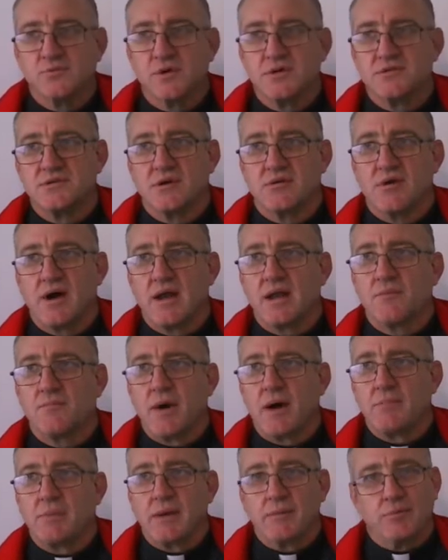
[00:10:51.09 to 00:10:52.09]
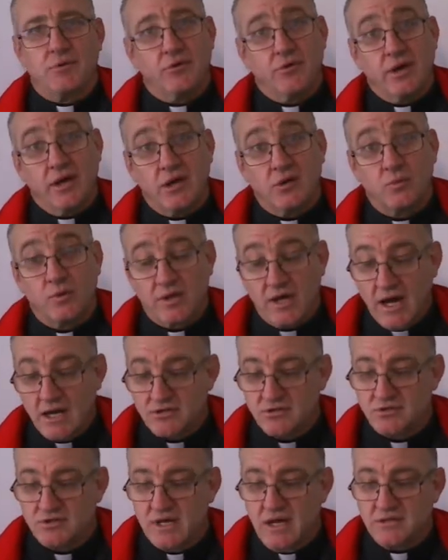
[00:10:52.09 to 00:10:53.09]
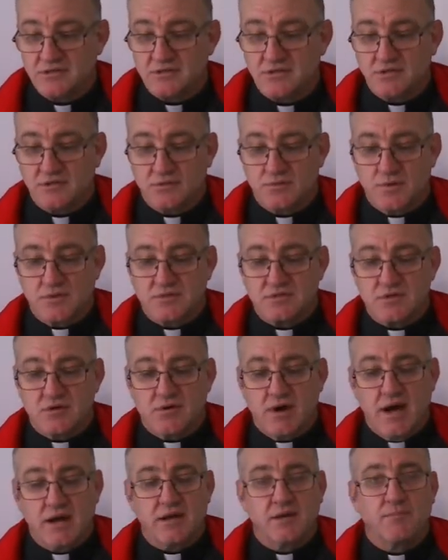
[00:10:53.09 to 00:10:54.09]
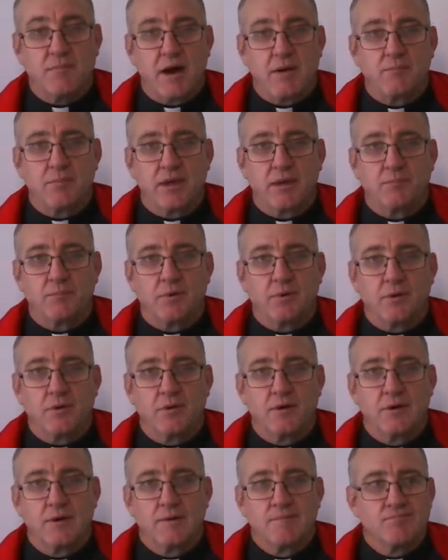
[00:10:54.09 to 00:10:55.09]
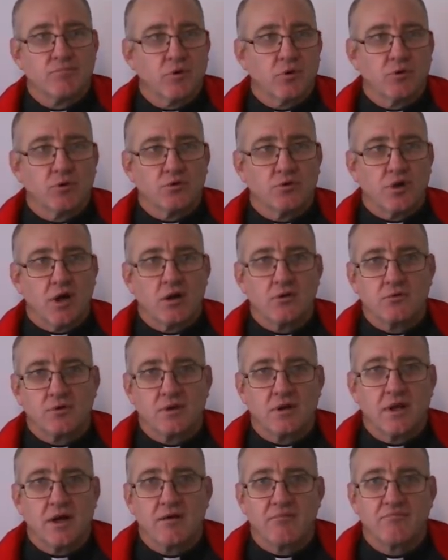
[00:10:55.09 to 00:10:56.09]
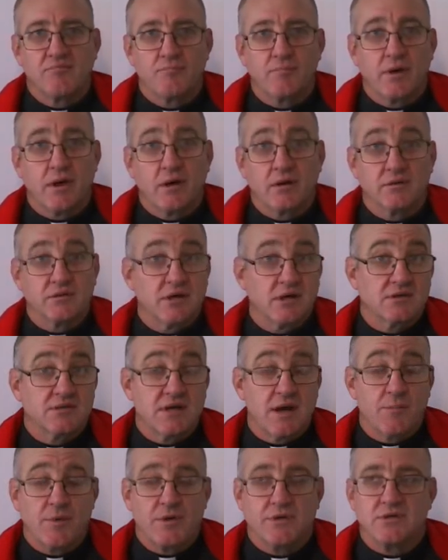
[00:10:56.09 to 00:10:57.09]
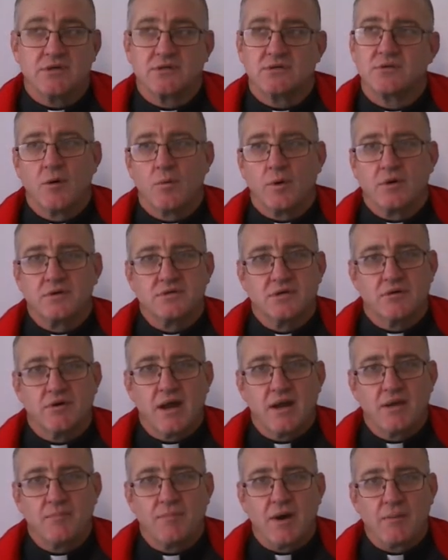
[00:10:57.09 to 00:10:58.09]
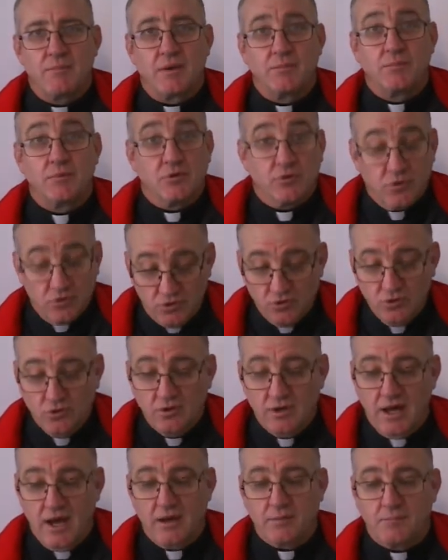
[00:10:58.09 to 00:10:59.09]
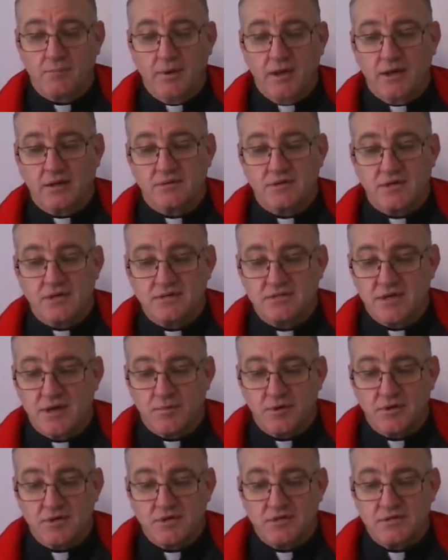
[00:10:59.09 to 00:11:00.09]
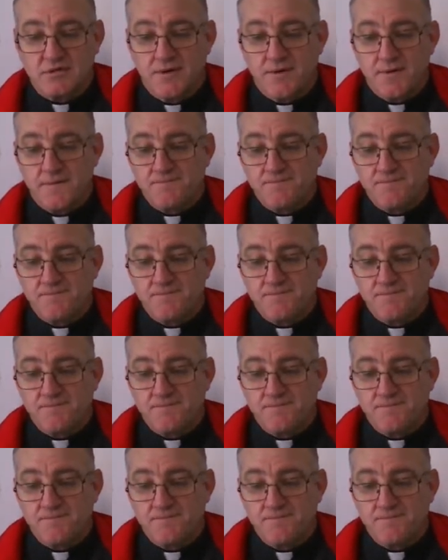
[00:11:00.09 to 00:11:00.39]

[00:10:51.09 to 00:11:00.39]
We're surrounded by people who eat without utensils. We're surrounded by people who don't love BLT sandwiches. We're surrounded by people who do like BLT sandwiches.